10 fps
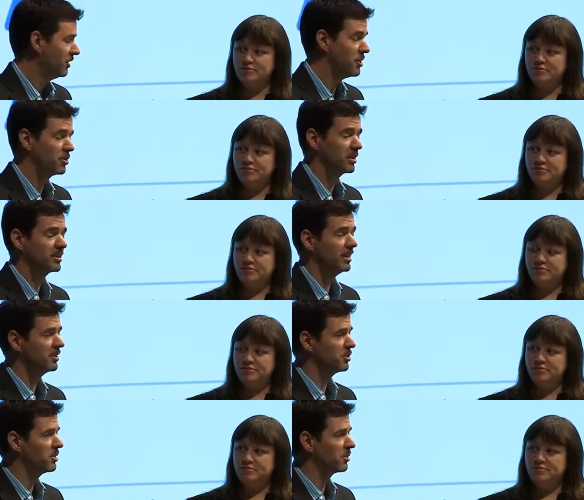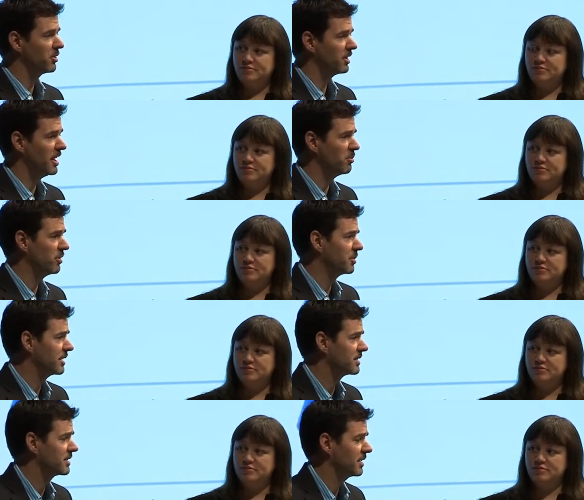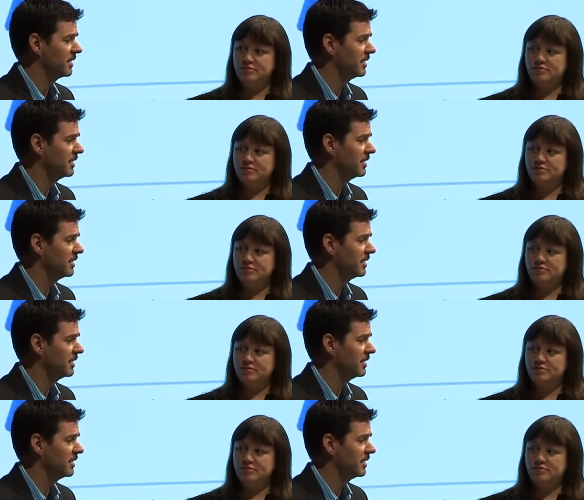Speaker 1: Oh, no, we're excited to work with a number of them because